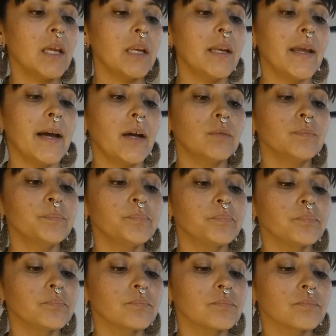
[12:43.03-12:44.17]
Now,
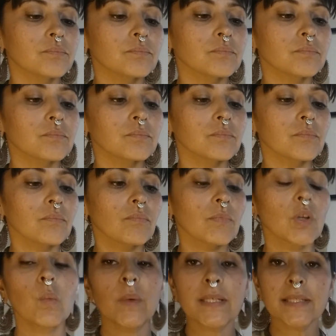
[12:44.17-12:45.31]

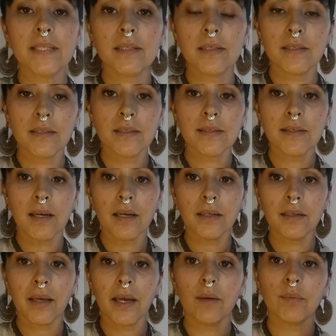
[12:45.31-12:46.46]
once this is
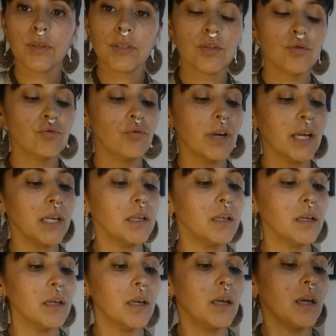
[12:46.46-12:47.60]
done, I will strain
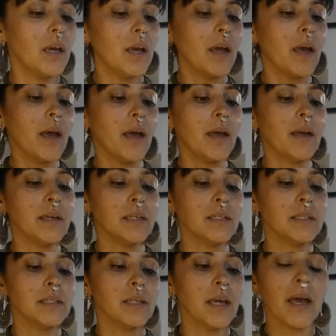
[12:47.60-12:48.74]

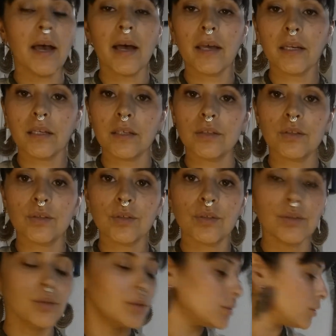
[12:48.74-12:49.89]
and add
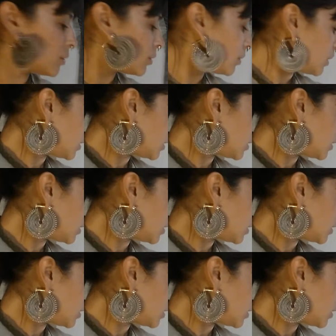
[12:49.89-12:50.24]
into